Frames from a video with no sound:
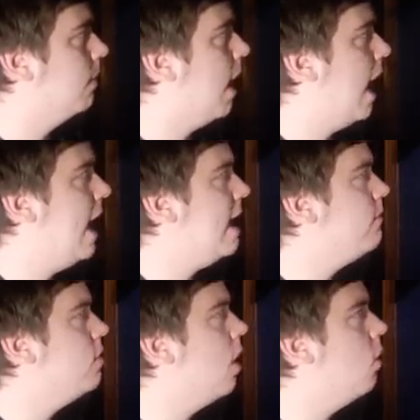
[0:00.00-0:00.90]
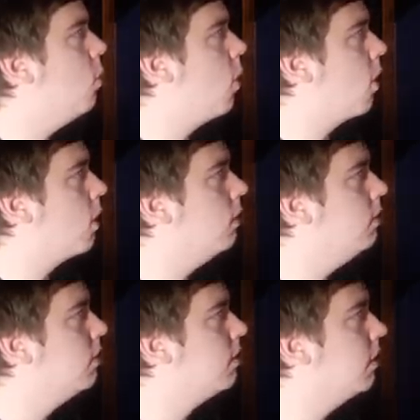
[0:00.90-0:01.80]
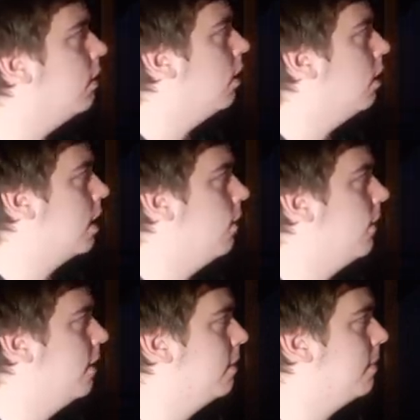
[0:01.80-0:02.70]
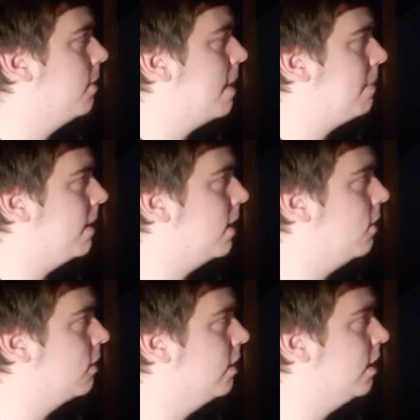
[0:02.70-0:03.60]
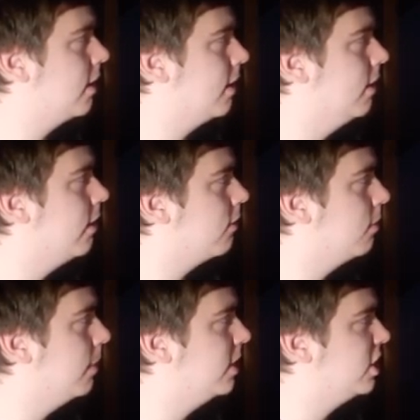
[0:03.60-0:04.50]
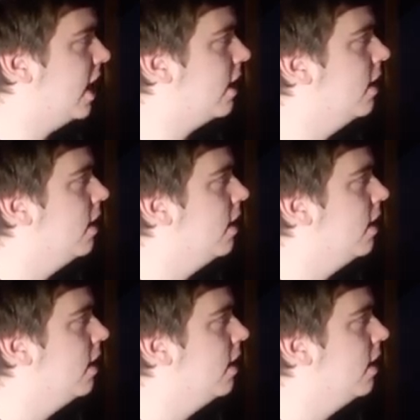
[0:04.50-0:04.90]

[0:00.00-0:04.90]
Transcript: I have no words. Okay, hold on. There, might be ghosts in this in this room. Let me check.